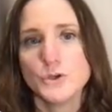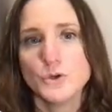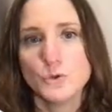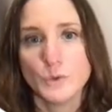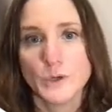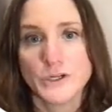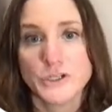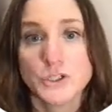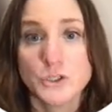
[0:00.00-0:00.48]

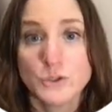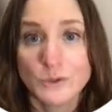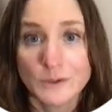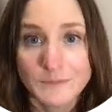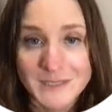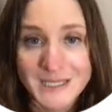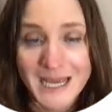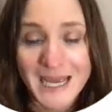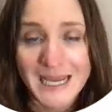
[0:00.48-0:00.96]
you wish
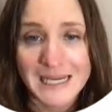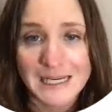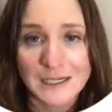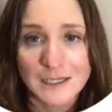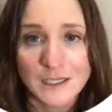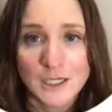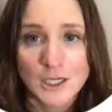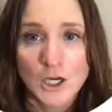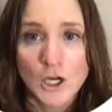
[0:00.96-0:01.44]
to
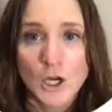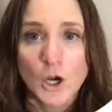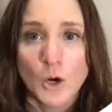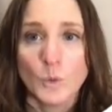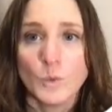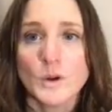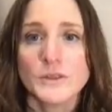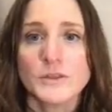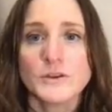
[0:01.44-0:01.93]
obtain,
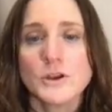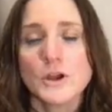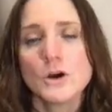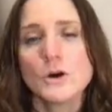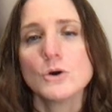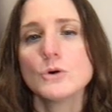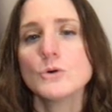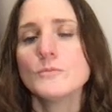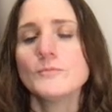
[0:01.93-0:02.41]
with
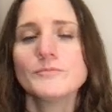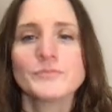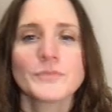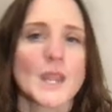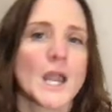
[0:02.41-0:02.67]
no